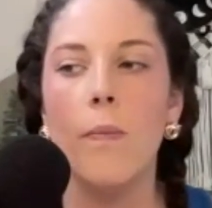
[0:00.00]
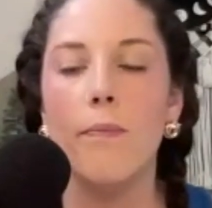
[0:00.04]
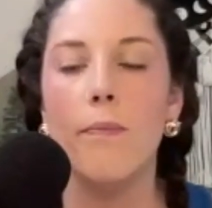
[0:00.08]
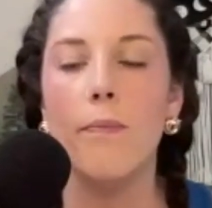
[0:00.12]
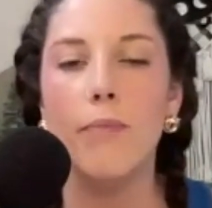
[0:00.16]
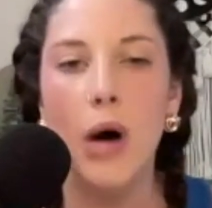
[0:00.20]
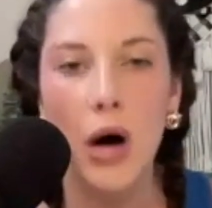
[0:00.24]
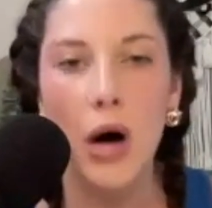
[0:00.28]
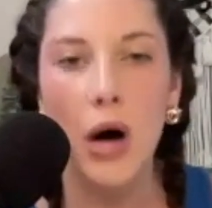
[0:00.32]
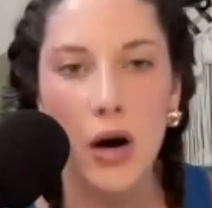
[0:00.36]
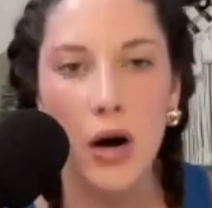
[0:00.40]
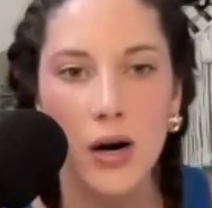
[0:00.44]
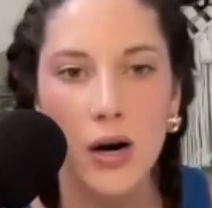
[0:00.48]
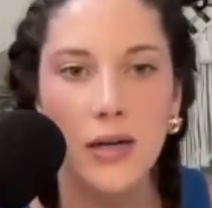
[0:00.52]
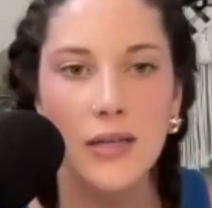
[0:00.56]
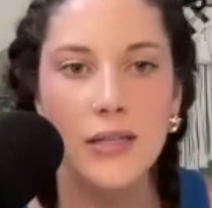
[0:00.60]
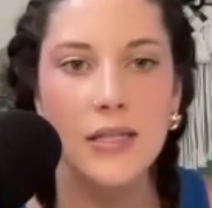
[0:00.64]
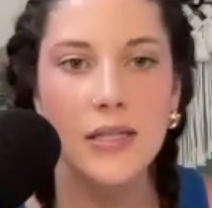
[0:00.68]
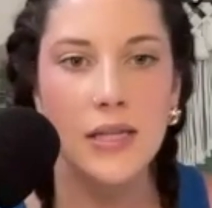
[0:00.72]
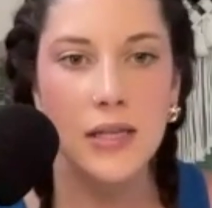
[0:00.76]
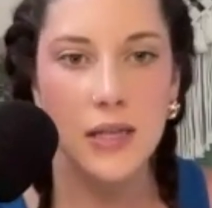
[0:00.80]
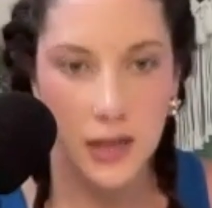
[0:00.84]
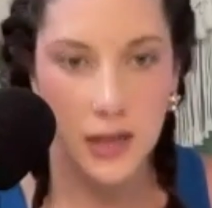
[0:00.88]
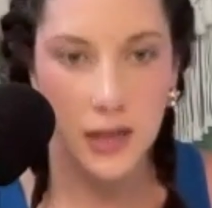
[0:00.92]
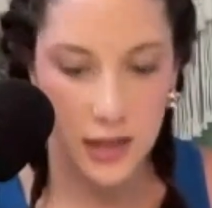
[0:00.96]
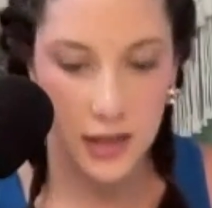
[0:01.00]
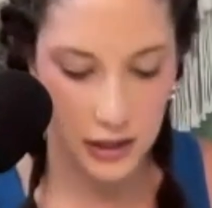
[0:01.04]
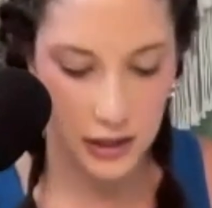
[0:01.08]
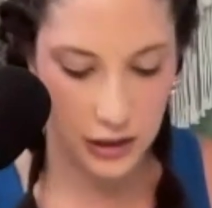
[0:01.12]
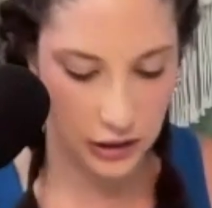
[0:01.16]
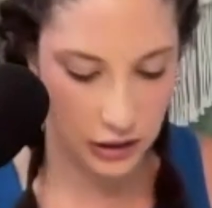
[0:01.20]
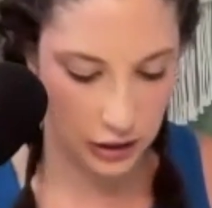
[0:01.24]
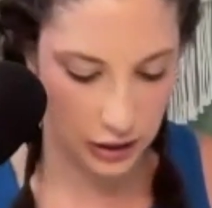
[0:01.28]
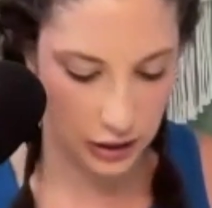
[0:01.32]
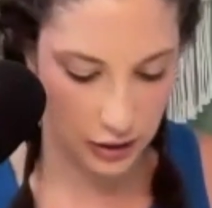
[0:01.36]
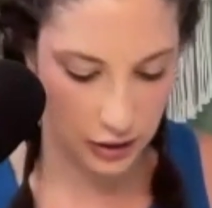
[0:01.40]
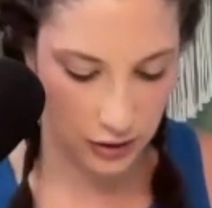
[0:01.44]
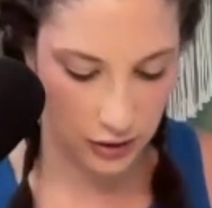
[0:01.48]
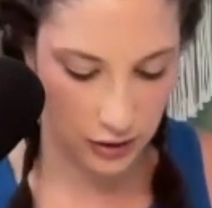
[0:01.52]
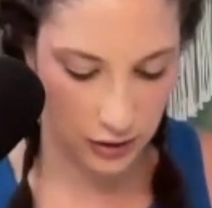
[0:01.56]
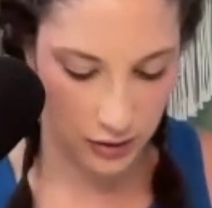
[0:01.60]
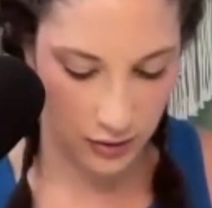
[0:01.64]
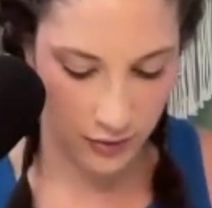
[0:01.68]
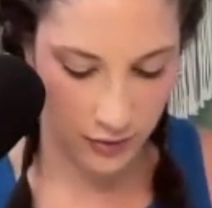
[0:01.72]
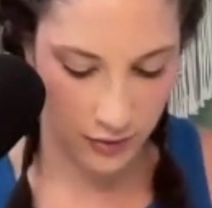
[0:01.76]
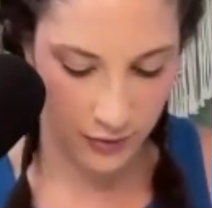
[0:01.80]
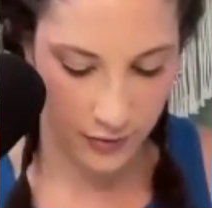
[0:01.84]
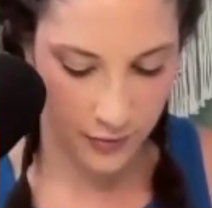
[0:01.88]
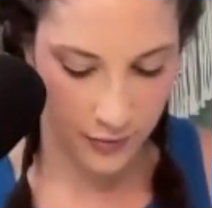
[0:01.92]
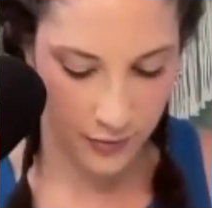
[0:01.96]
Pausing here,
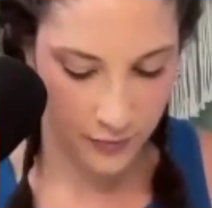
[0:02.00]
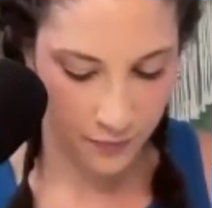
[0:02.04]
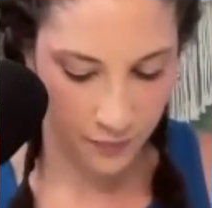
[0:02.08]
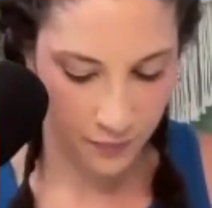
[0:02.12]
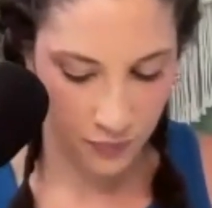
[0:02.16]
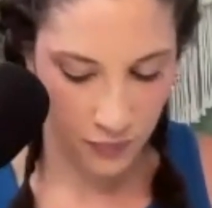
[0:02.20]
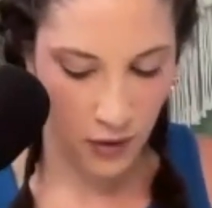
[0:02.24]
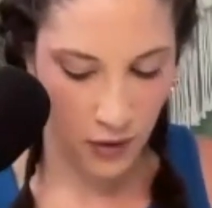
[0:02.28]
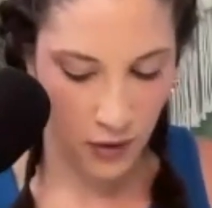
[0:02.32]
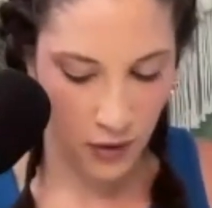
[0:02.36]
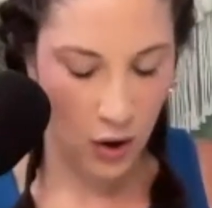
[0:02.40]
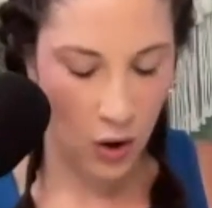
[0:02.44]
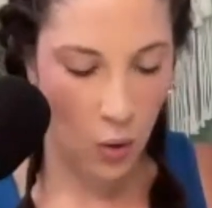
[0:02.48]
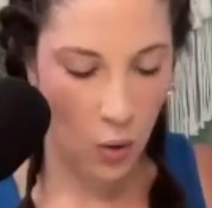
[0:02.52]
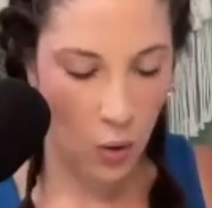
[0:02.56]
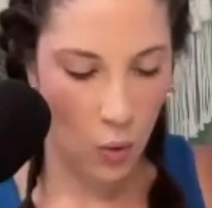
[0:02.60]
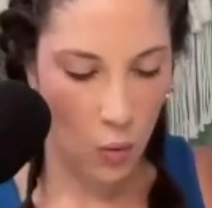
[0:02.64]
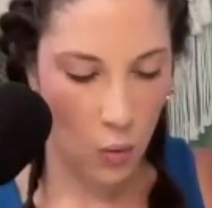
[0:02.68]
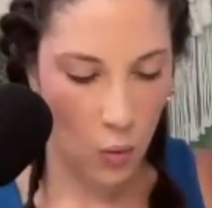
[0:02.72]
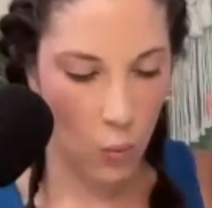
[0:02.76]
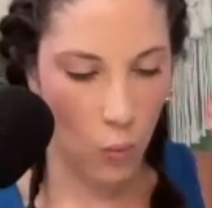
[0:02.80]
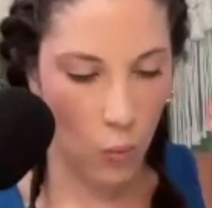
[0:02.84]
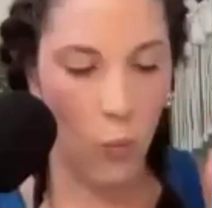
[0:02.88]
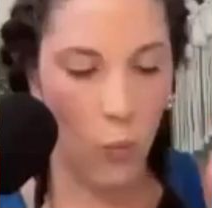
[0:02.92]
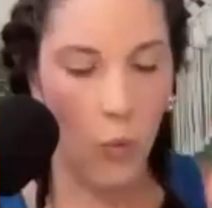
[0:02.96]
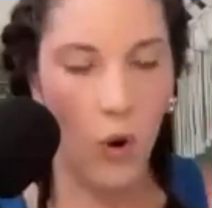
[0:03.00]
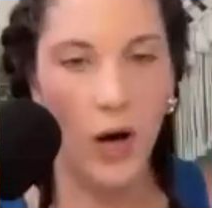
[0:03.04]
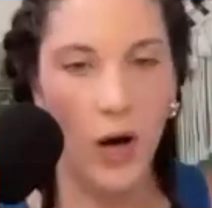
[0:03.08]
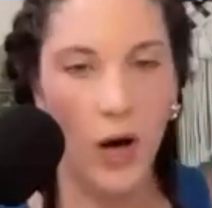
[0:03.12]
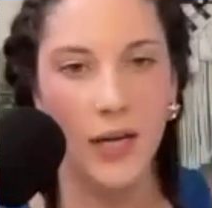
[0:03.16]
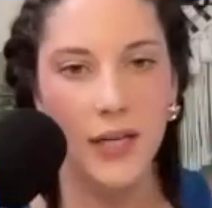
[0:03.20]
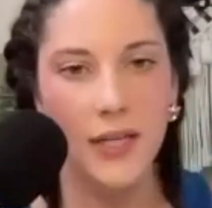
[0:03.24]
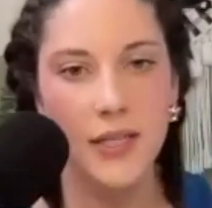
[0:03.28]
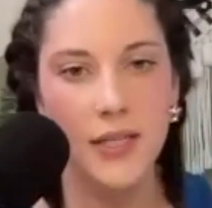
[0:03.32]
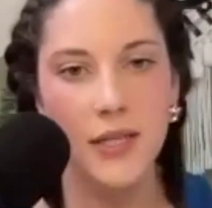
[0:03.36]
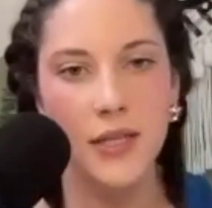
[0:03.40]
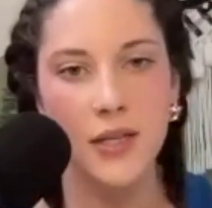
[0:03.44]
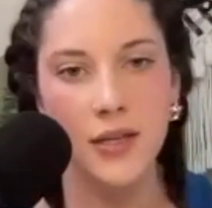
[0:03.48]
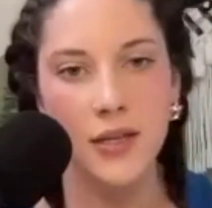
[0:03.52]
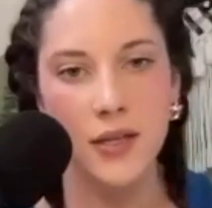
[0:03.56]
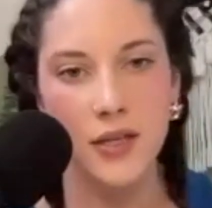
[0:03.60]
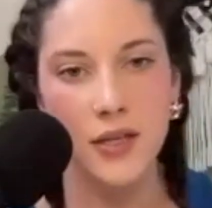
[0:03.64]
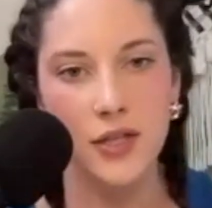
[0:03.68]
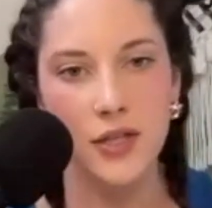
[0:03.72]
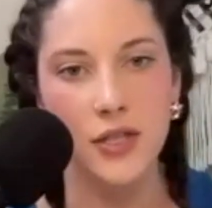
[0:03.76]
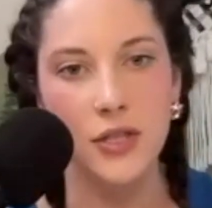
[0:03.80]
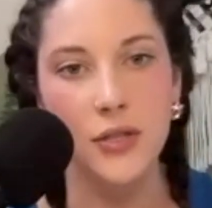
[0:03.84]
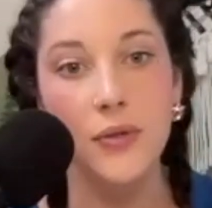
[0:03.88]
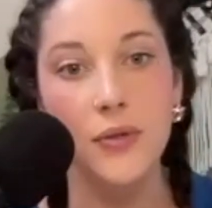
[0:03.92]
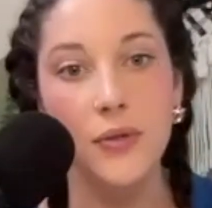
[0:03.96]
what
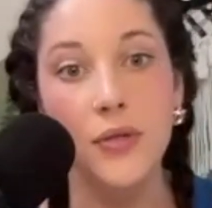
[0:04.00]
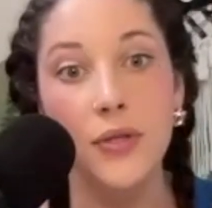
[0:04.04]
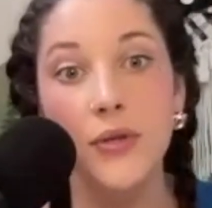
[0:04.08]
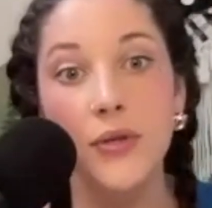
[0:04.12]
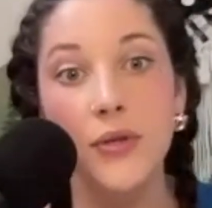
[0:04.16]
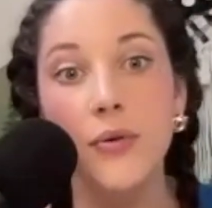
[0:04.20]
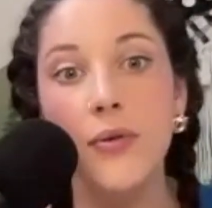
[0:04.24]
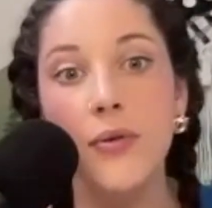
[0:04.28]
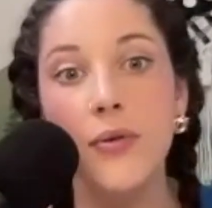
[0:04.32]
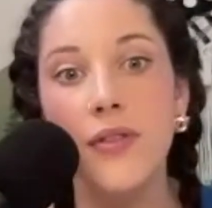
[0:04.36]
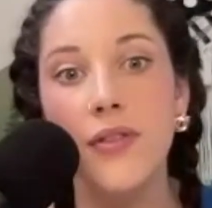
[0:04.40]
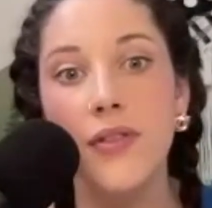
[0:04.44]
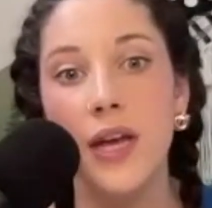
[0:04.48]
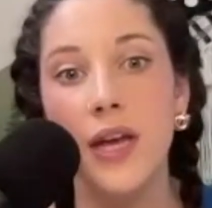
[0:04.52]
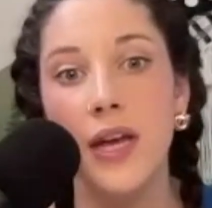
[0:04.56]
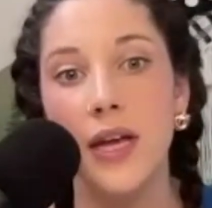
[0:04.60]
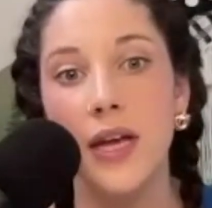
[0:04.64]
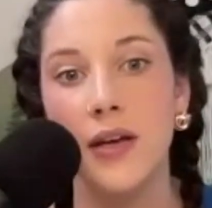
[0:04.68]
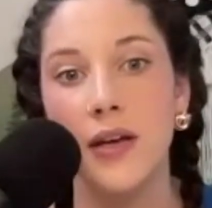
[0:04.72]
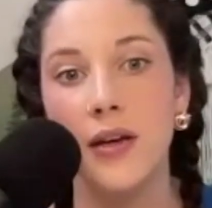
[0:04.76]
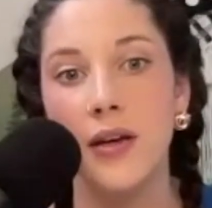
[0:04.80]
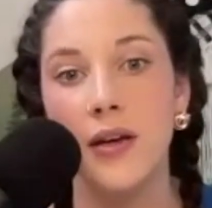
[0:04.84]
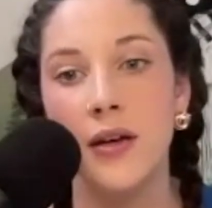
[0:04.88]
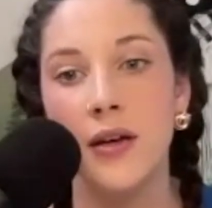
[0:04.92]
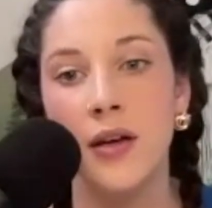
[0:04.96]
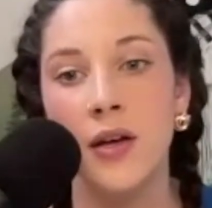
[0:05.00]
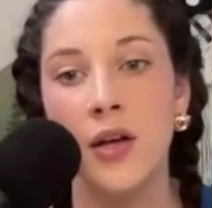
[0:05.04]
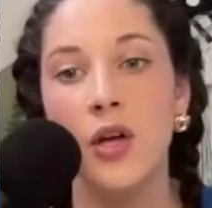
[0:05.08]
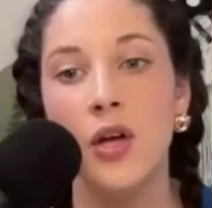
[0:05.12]
do you think